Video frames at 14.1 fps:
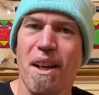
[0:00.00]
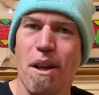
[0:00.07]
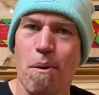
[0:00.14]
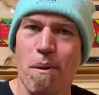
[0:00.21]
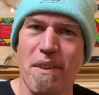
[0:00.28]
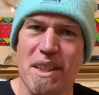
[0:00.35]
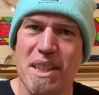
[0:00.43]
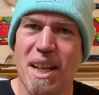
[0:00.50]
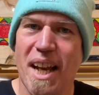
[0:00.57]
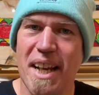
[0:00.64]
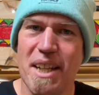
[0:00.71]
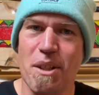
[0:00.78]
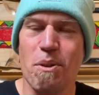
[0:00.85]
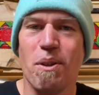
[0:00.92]
with a
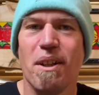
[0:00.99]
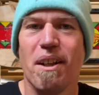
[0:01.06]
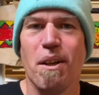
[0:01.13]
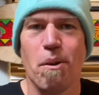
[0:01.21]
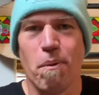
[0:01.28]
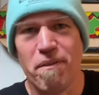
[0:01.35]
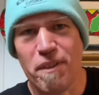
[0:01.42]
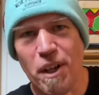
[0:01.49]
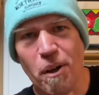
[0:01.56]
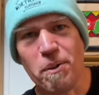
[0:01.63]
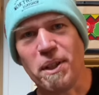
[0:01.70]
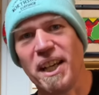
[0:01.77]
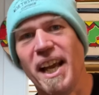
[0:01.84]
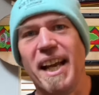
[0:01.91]
tail with no
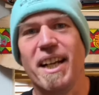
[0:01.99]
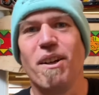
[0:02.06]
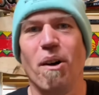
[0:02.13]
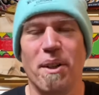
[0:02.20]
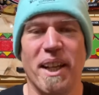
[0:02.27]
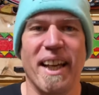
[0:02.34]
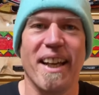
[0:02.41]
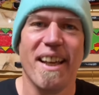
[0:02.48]
kick on it.